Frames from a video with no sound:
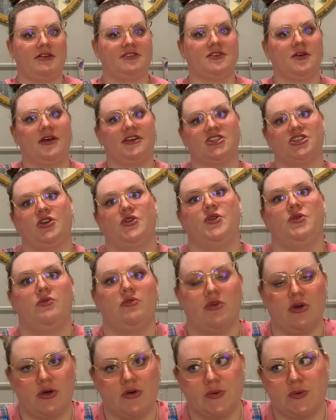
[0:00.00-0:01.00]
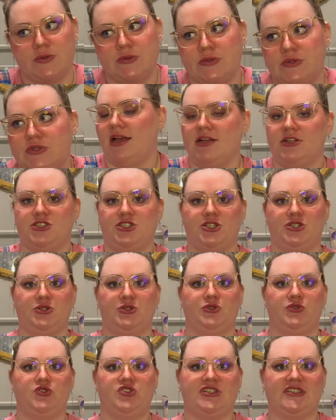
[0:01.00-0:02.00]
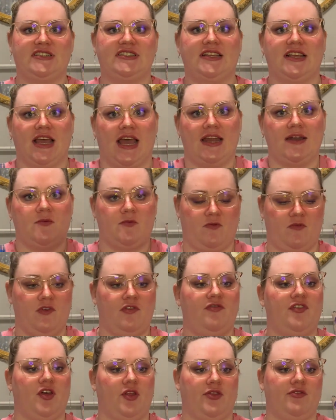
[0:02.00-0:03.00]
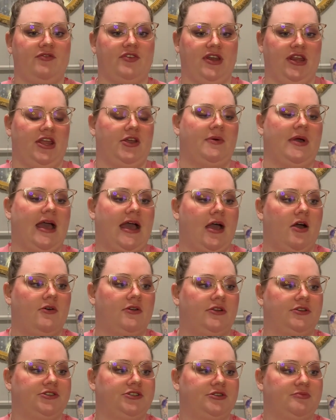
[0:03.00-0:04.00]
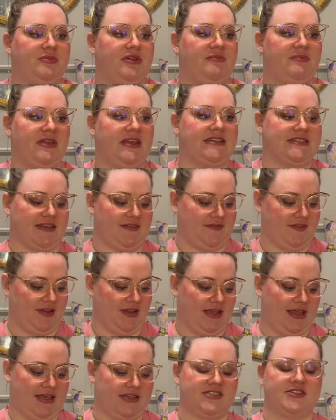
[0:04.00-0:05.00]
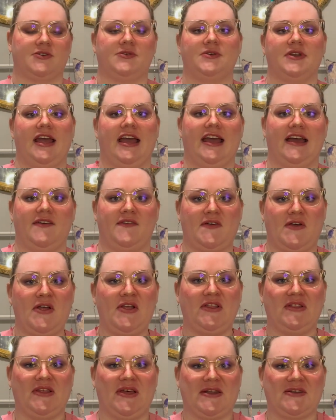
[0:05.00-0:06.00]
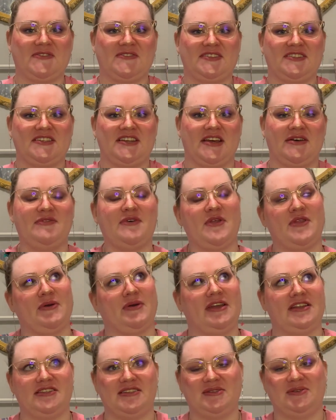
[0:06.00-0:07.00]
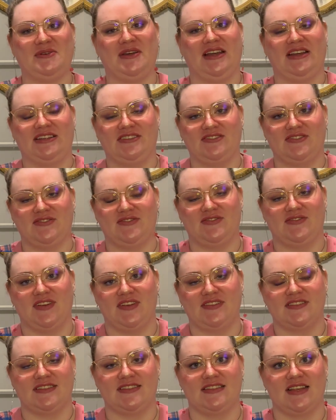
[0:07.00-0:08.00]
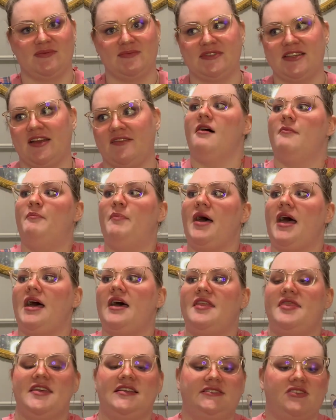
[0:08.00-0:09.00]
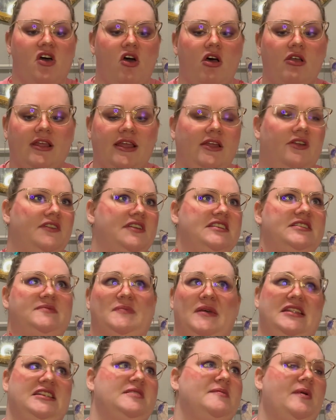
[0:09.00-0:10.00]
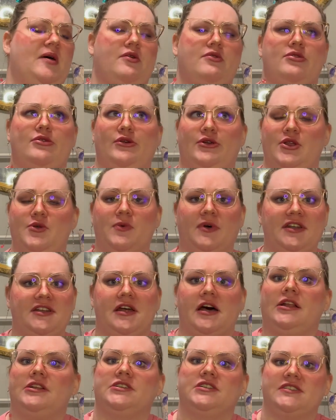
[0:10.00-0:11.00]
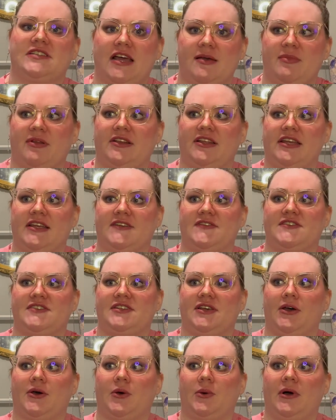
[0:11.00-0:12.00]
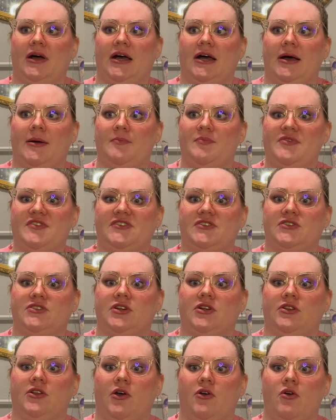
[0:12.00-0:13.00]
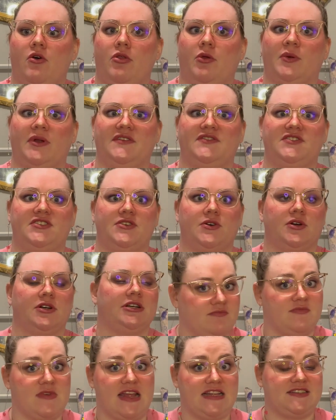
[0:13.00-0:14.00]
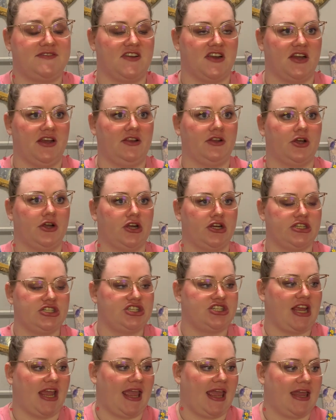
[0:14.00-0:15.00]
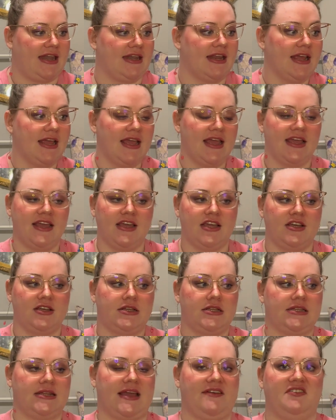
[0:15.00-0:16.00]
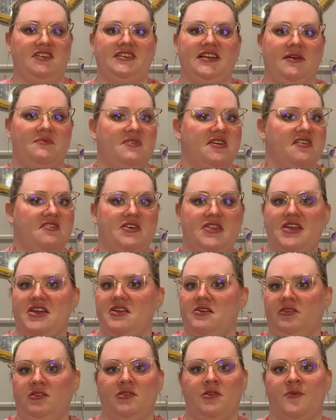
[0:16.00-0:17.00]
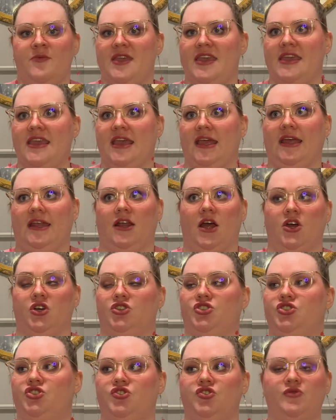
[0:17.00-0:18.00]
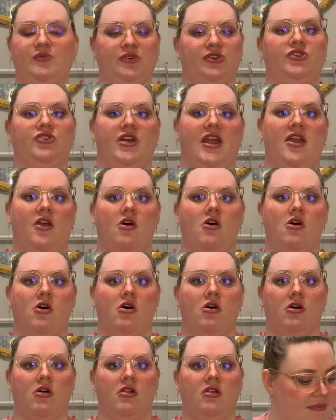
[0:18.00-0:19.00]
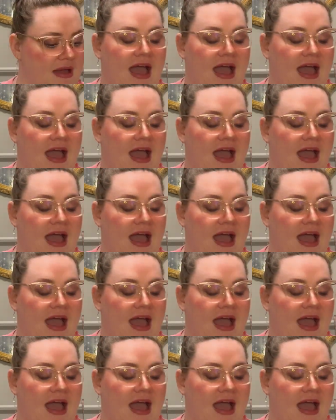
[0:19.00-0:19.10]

So I'll show you those too, just to kind of fill the video out a little bit, because I feel like I don't have a lot of stuff, although I do have some stuff. But this haul, I only spent about $31, I believe. So this is our local thrift store. It's very large, and every time we go there, we get a super great haul.